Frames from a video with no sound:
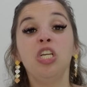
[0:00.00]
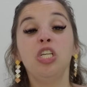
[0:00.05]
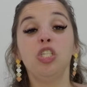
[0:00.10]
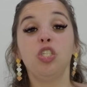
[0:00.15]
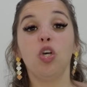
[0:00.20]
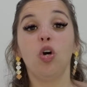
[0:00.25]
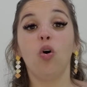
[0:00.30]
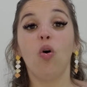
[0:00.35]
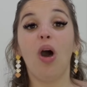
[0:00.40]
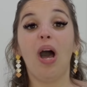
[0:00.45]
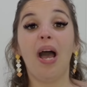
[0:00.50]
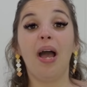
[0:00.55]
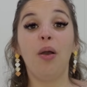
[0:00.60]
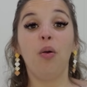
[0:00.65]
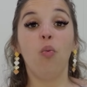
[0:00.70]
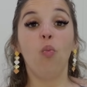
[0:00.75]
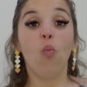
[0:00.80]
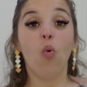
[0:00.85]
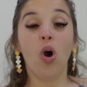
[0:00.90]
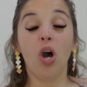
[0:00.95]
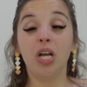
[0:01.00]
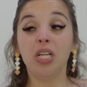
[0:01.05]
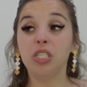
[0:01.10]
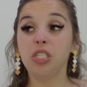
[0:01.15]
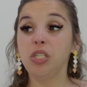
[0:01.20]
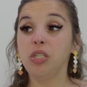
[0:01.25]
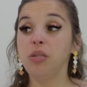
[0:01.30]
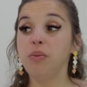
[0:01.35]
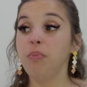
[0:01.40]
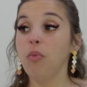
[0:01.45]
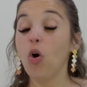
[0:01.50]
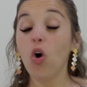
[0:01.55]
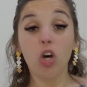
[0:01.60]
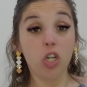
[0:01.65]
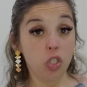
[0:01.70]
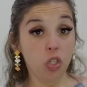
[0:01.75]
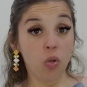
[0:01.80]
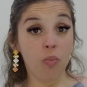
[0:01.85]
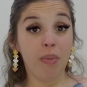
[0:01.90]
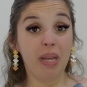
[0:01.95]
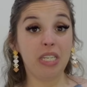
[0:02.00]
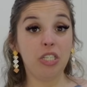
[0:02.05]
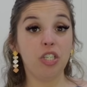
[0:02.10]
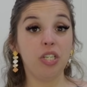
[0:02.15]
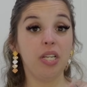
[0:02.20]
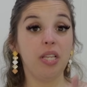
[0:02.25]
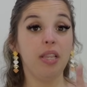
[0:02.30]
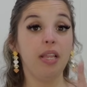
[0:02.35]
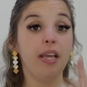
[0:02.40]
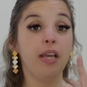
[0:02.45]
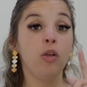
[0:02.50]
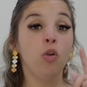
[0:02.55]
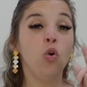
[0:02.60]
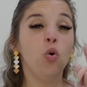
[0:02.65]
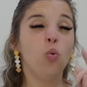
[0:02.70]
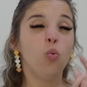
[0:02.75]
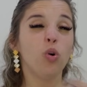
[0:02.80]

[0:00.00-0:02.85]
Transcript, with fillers: So I want to also mention that